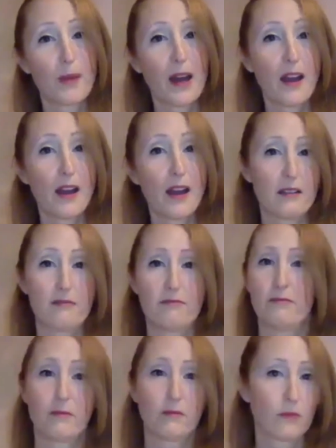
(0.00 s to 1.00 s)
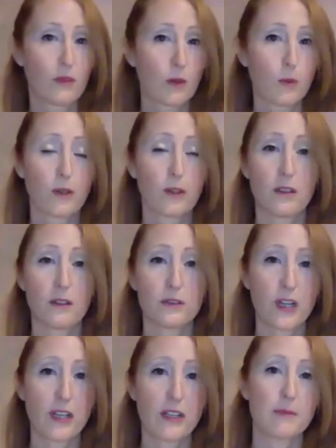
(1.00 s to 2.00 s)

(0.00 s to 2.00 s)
by the world, right?